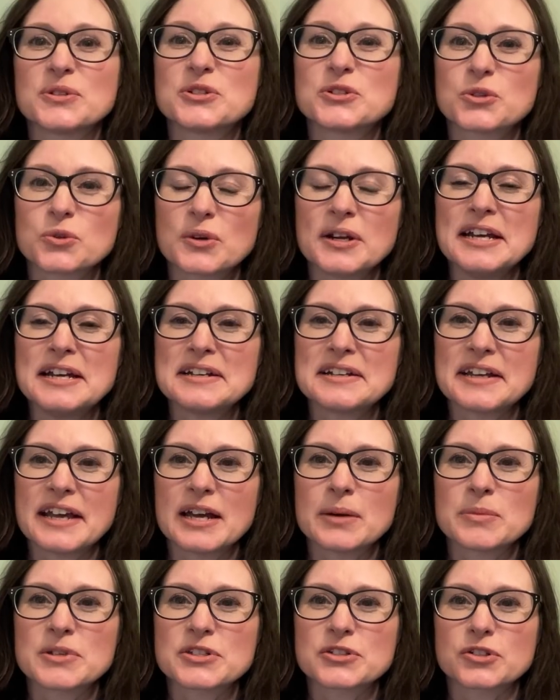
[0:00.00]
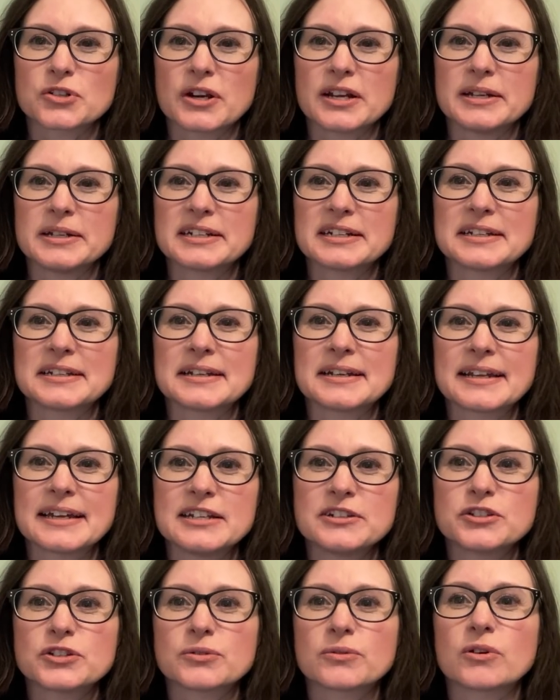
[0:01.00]
a degree in chemistry can
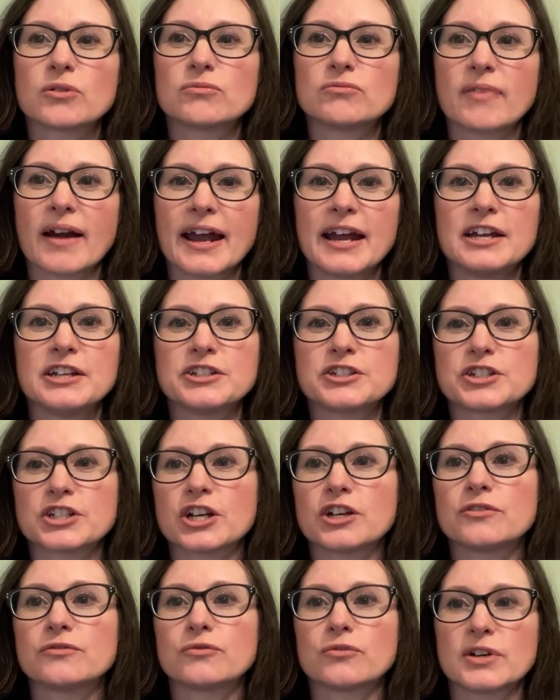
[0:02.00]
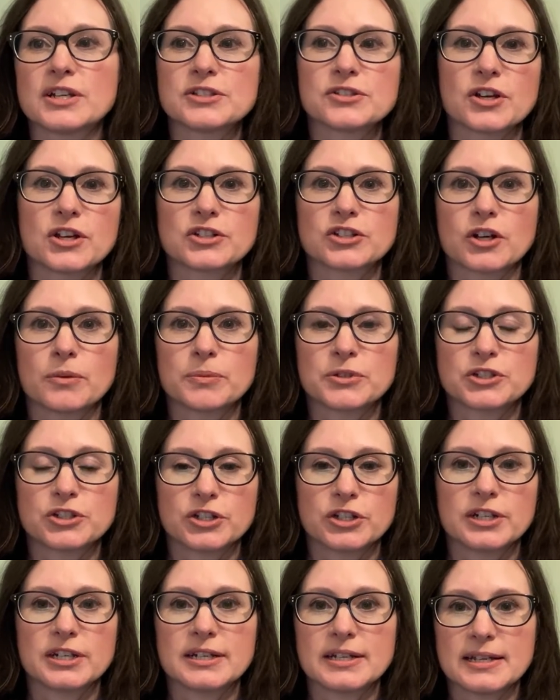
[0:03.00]
lead to a range of research
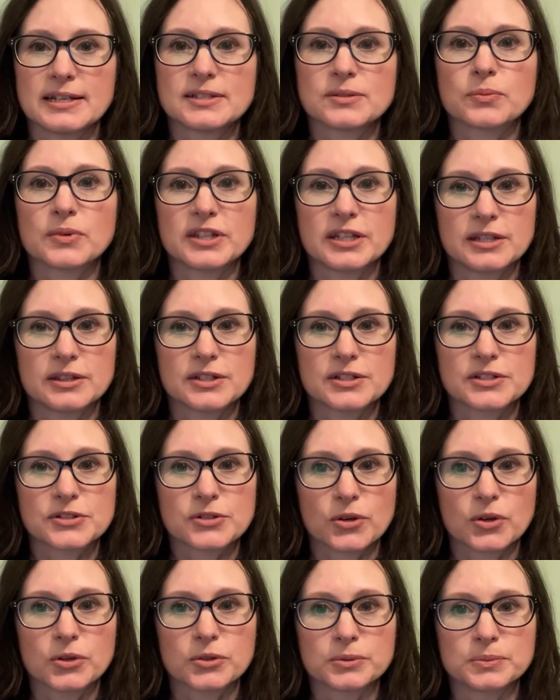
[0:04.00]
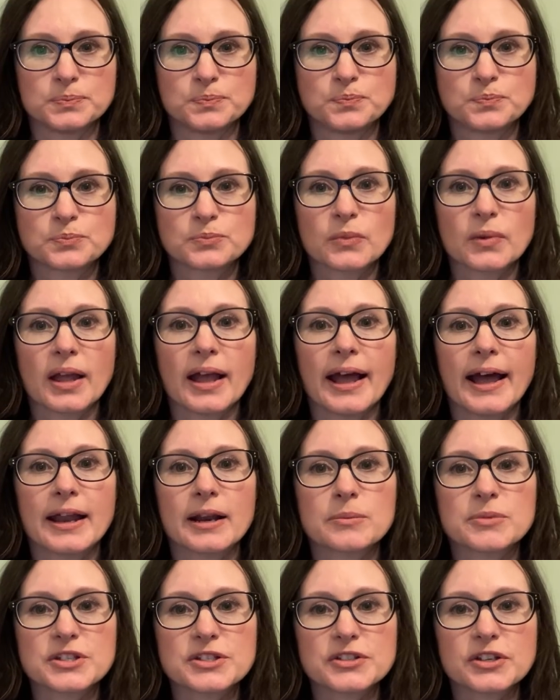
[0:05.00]
opportunities within the school. And
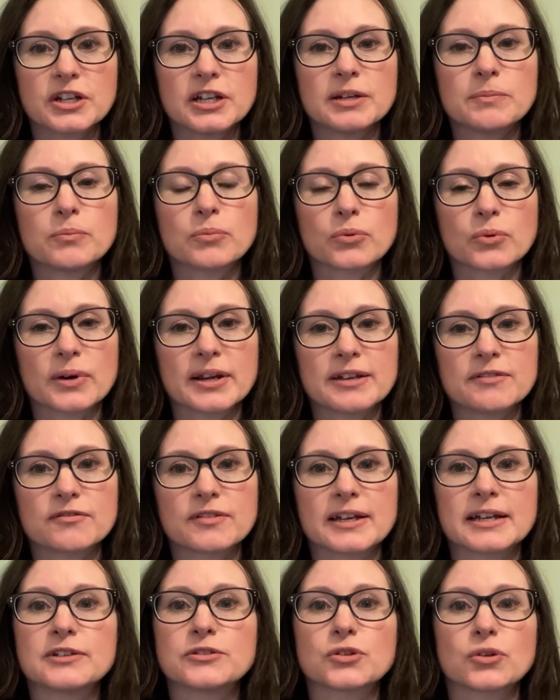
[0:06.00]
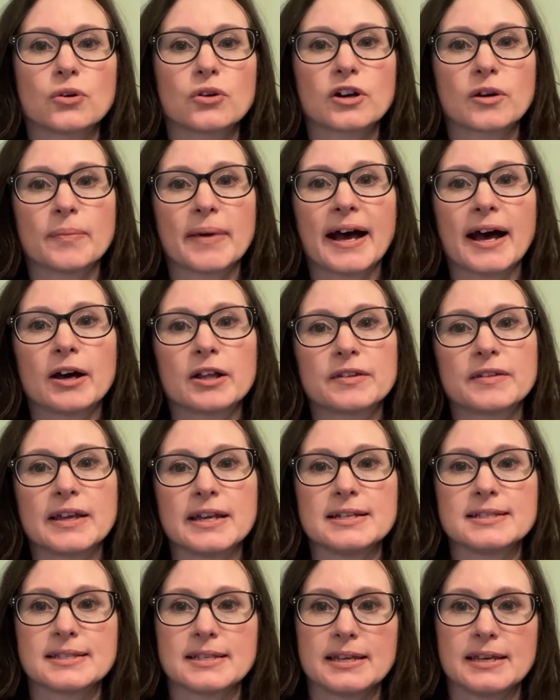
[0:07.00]
I'm just going to briefly talk about
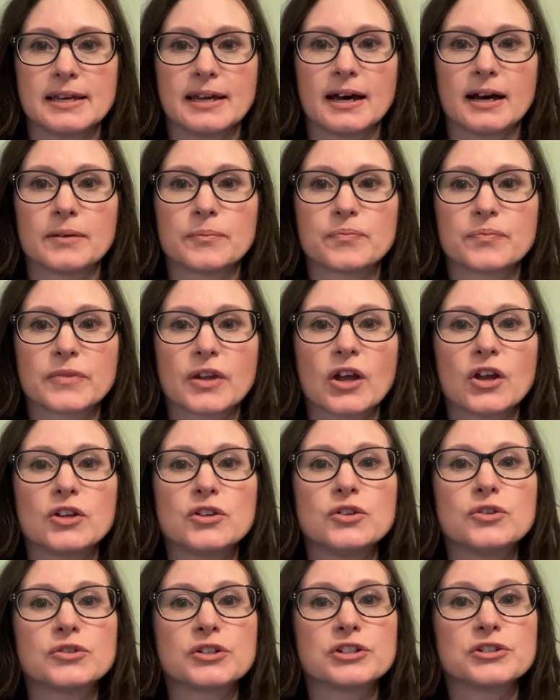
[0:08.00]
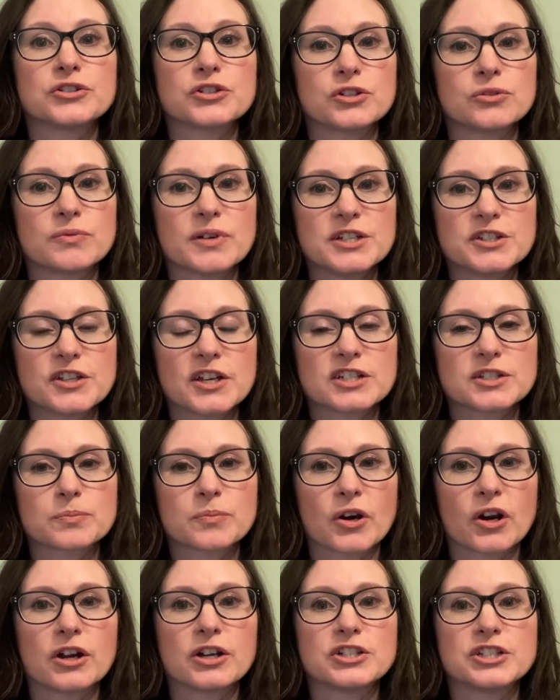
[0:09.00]
these here. You can do research
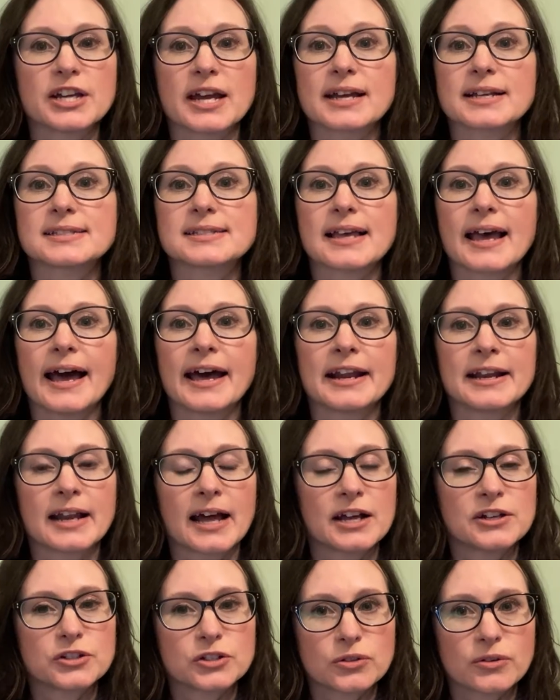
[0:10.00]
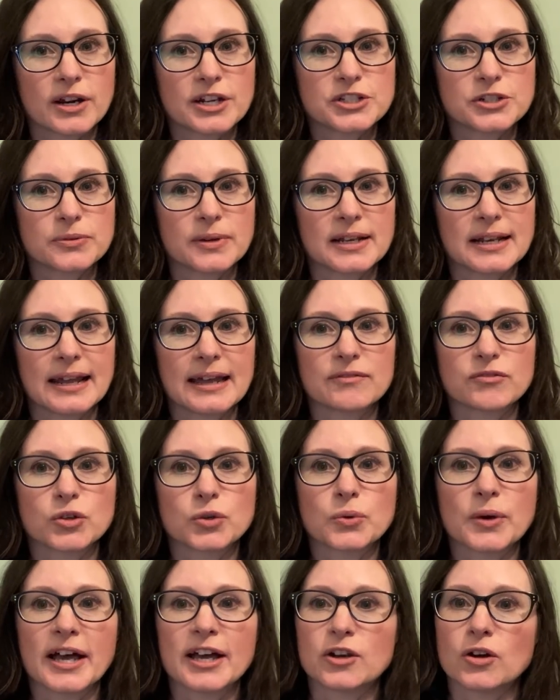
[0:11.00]
projects at an undergraduate
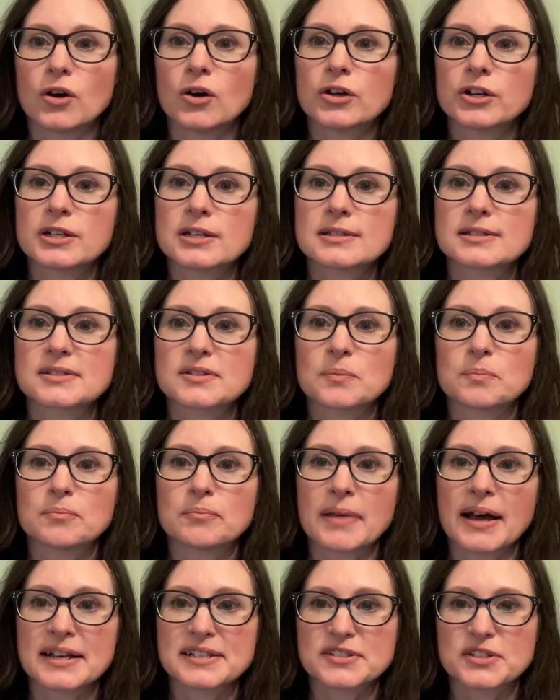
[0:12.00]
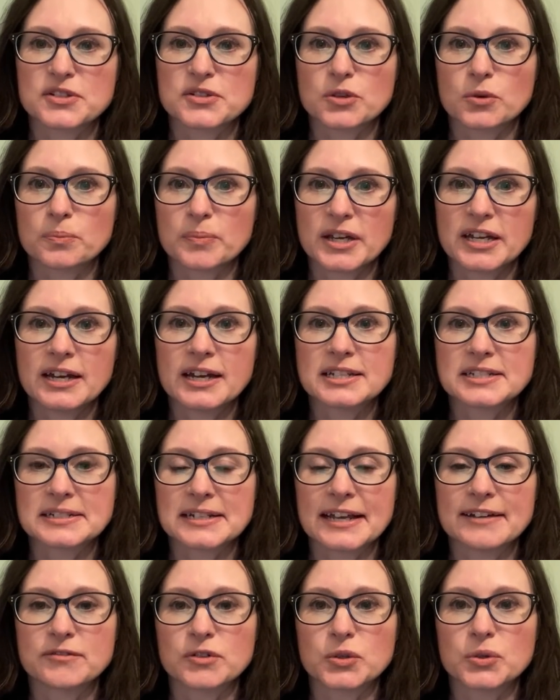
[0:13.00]
level, an honours, master's or PhD
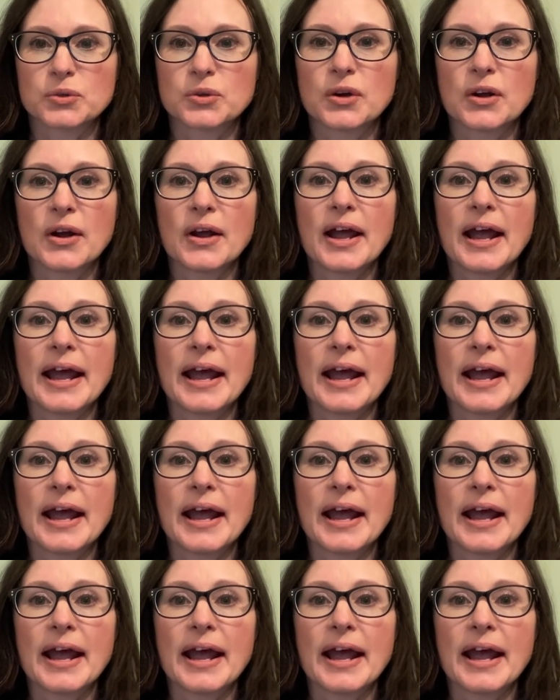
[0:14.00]
level